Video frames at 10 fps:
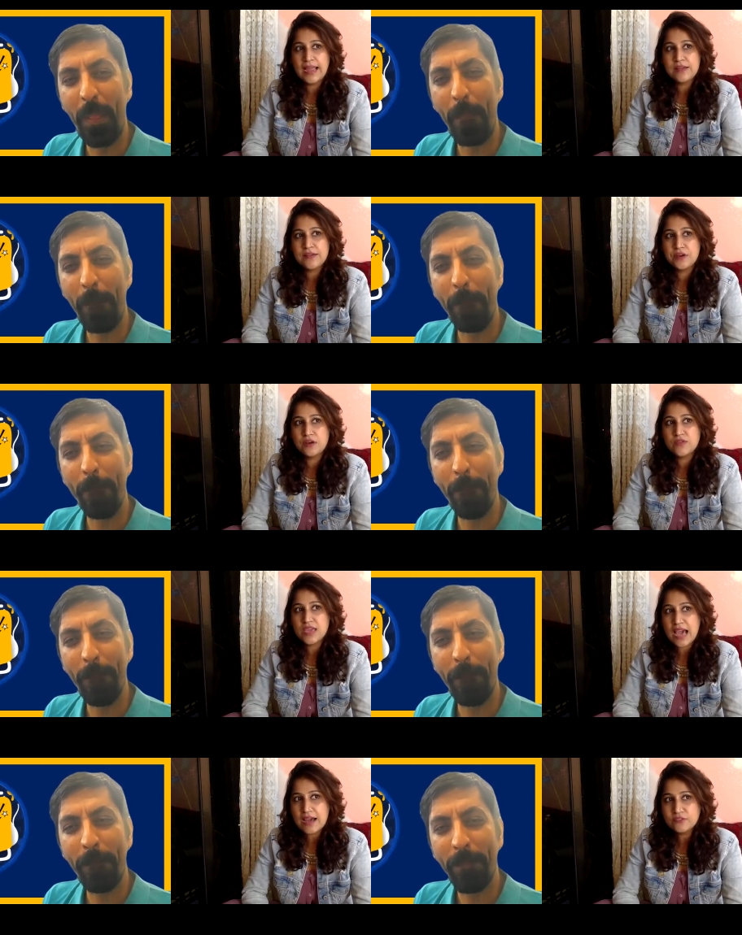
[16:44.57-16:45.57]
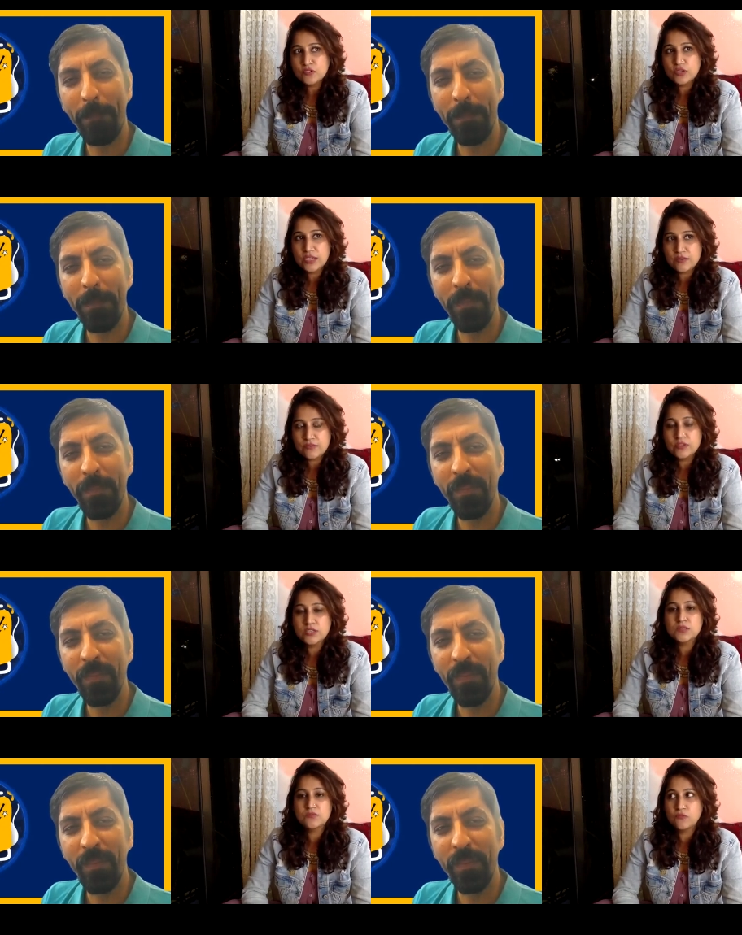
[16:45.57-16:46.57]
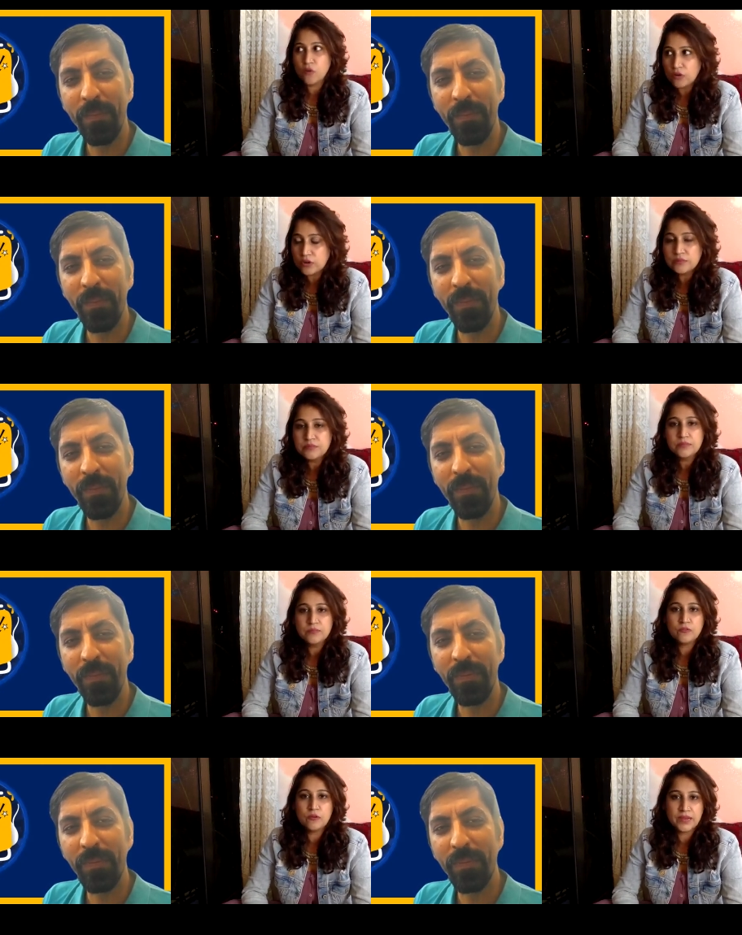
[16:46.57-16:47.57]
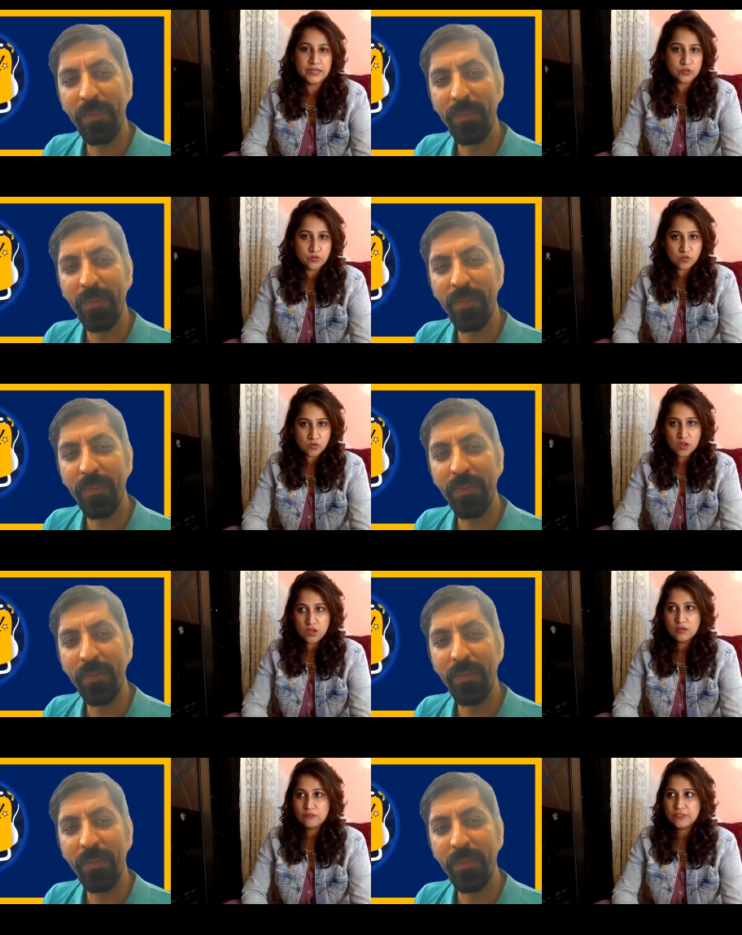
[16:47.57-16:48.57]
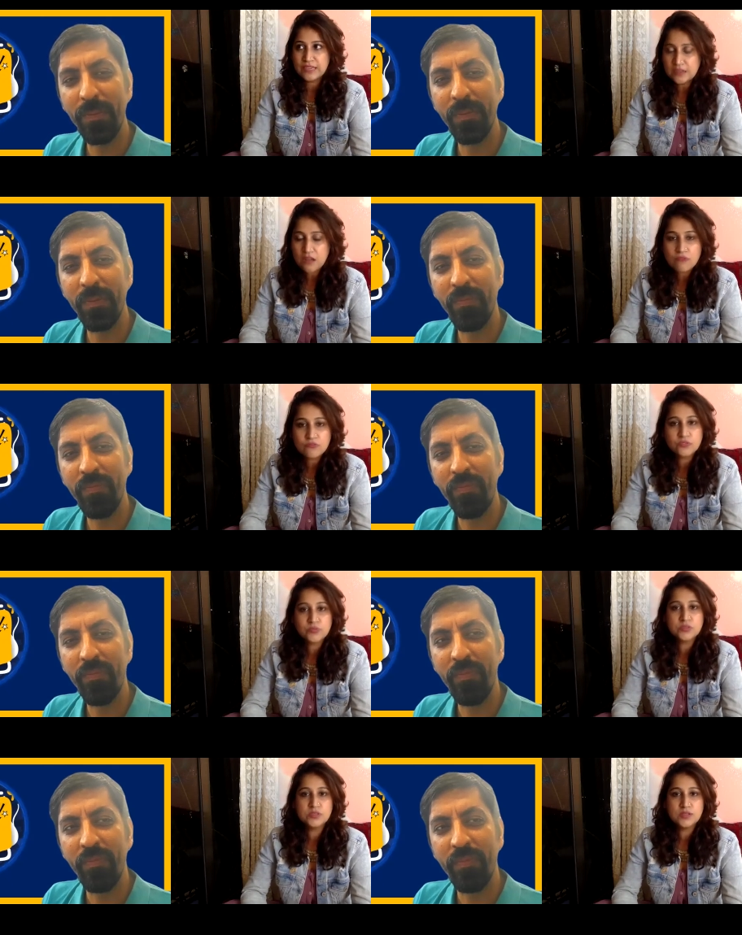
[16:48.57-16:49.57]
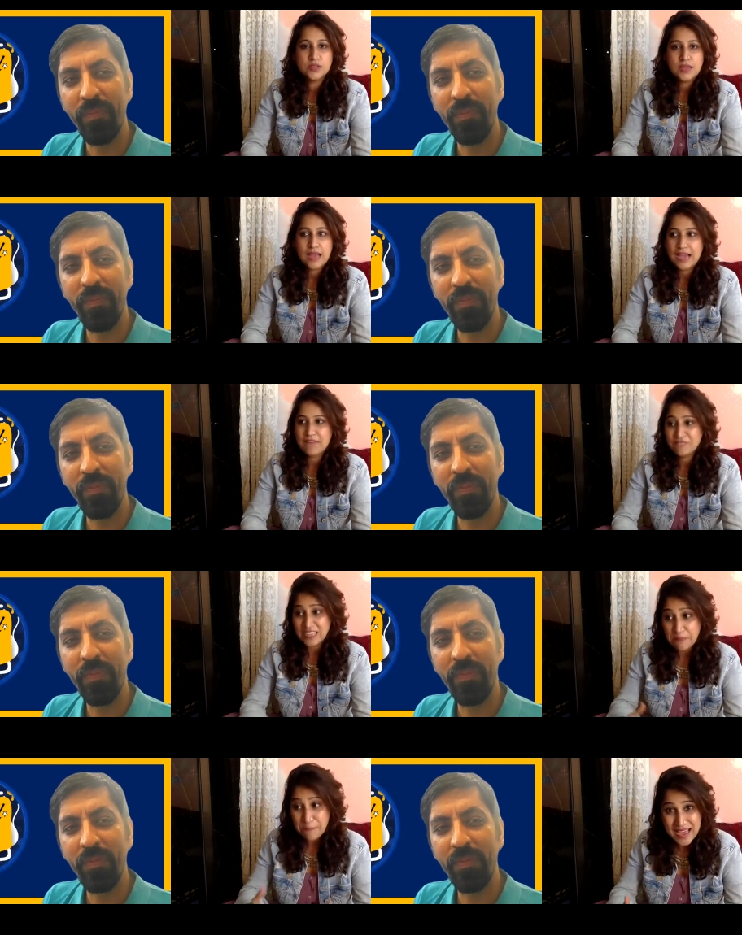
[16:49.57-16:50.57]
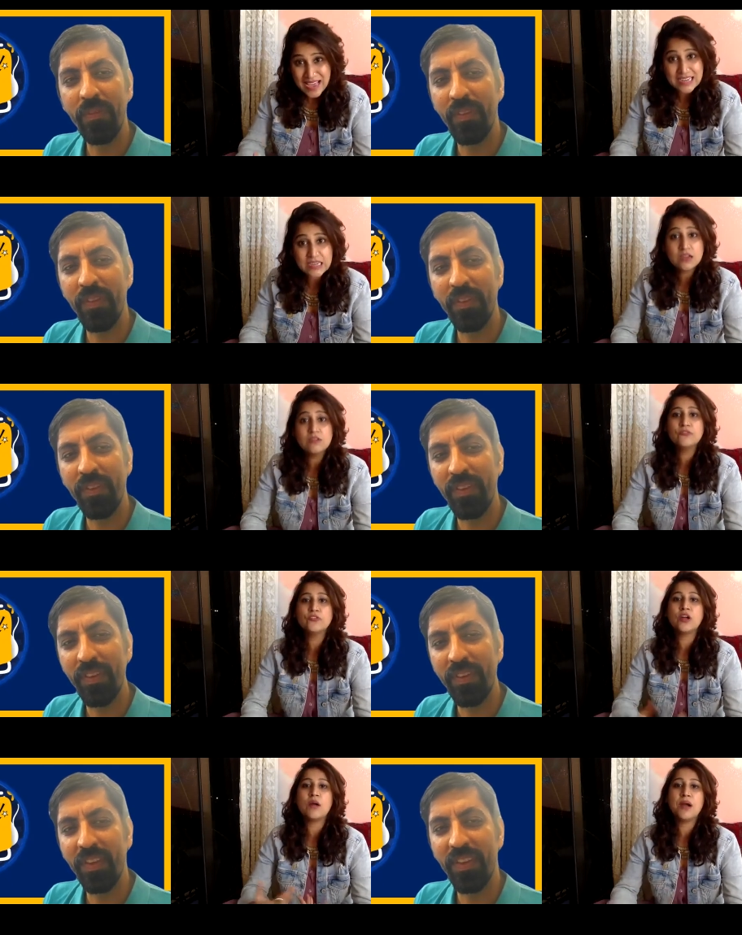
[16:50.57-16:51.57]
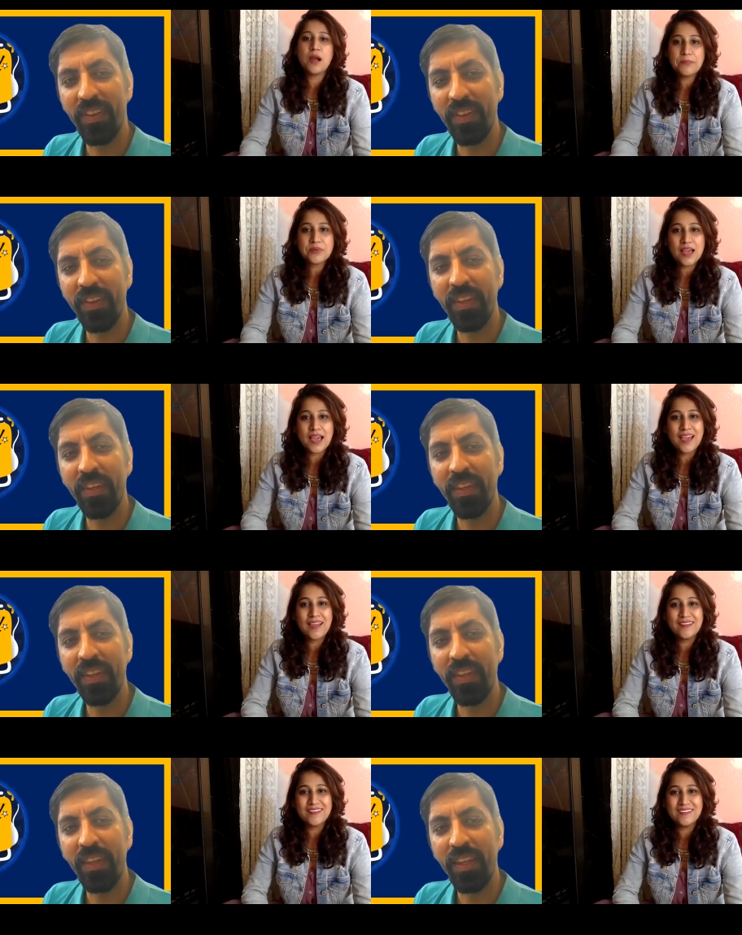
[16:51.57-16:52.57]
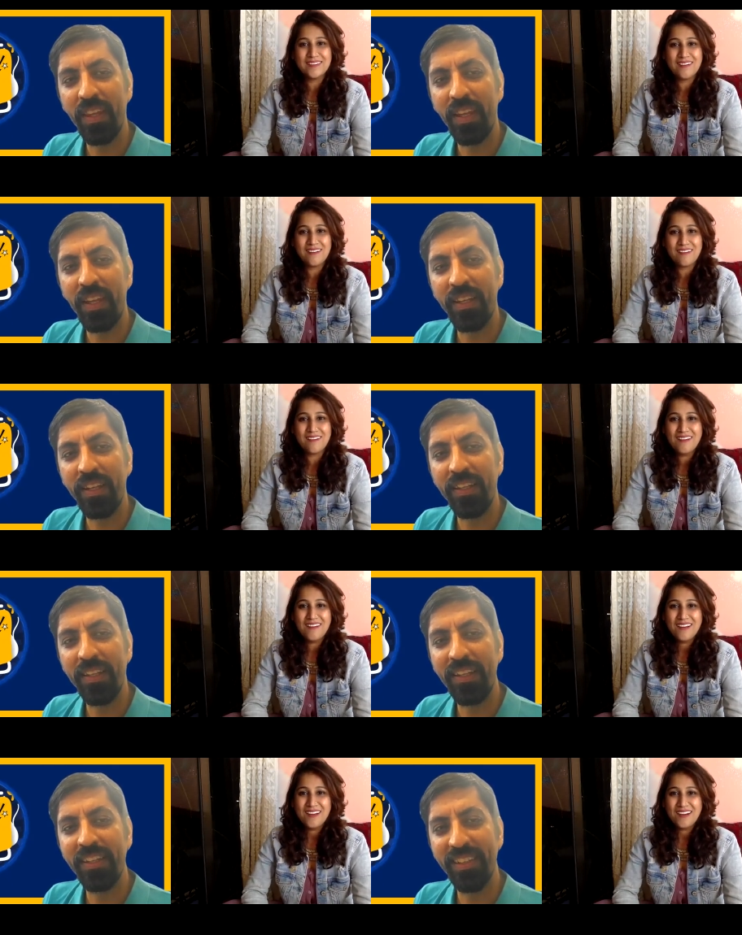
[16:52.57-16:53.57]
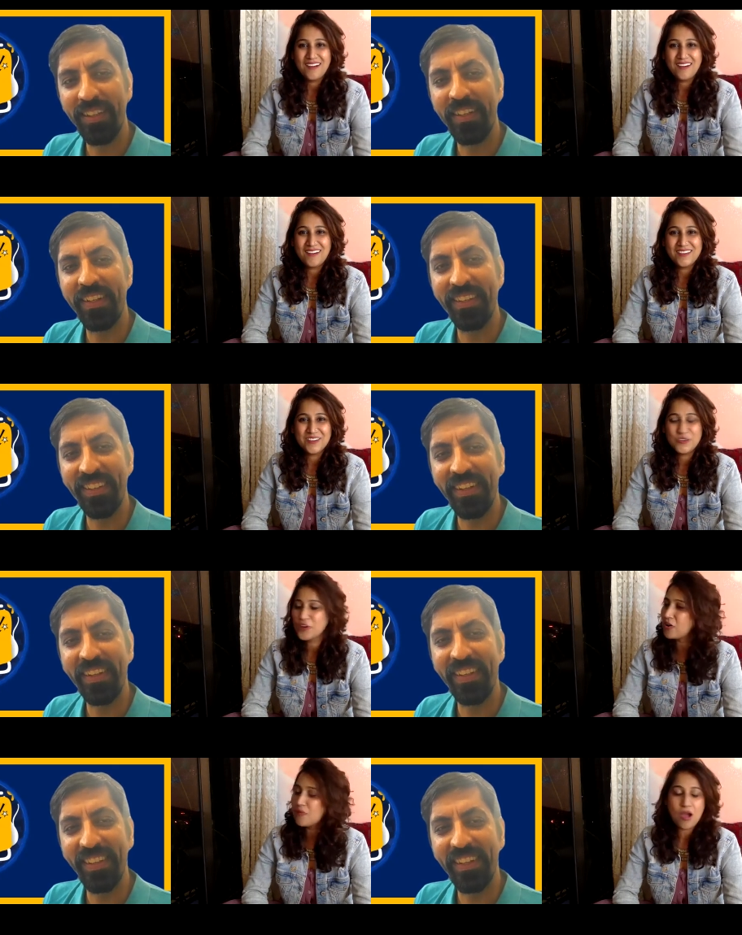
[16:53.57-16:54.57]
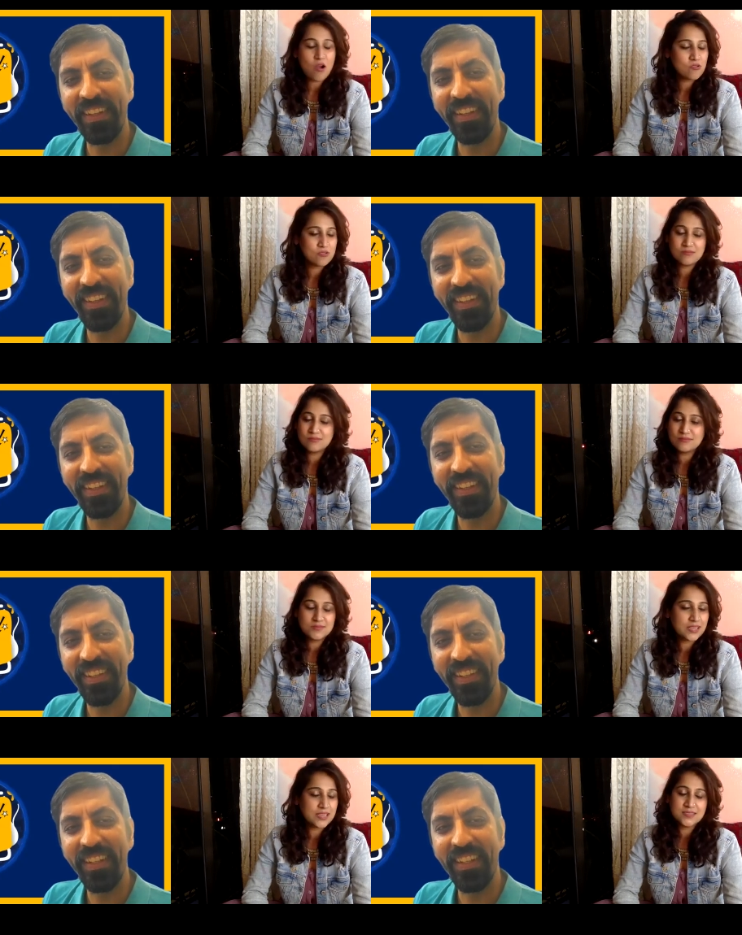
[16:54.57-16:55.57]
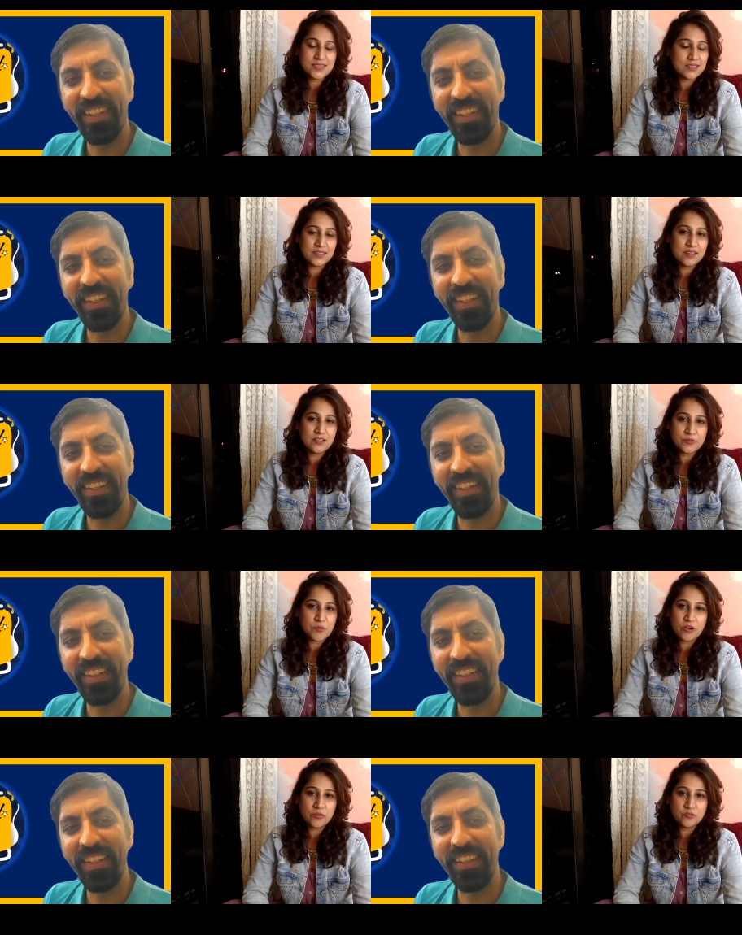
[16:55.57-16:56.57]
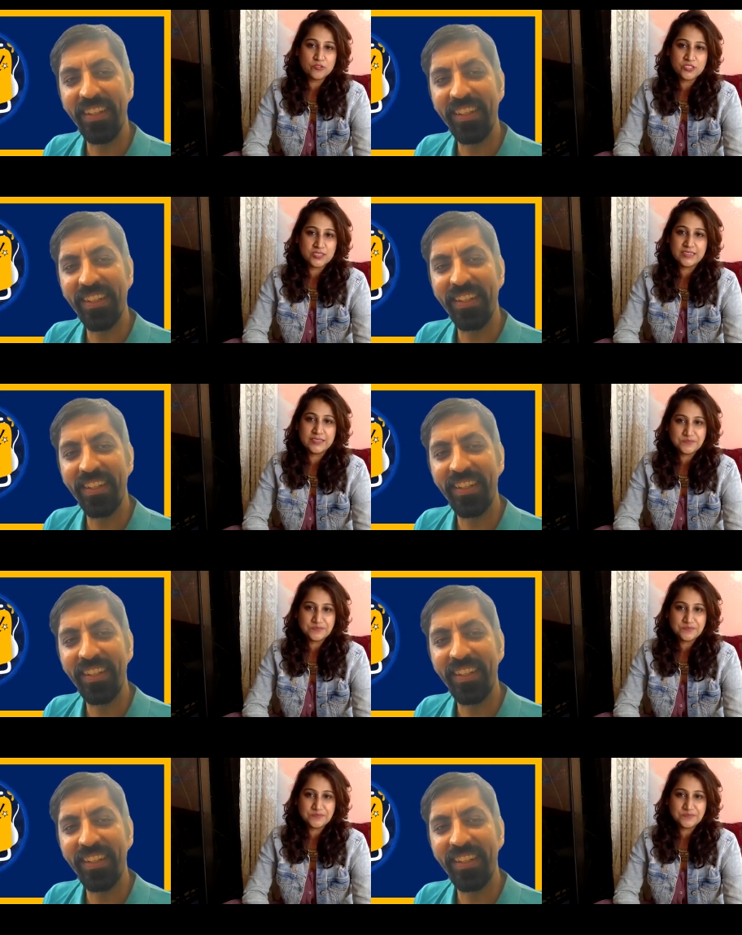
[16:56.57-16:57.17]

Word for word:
Speaker 1: and uh, we have to give this forum for men to feel comfortable and feel man enough to come up and uh, uh, you know talk about things that they hurt about emotionally.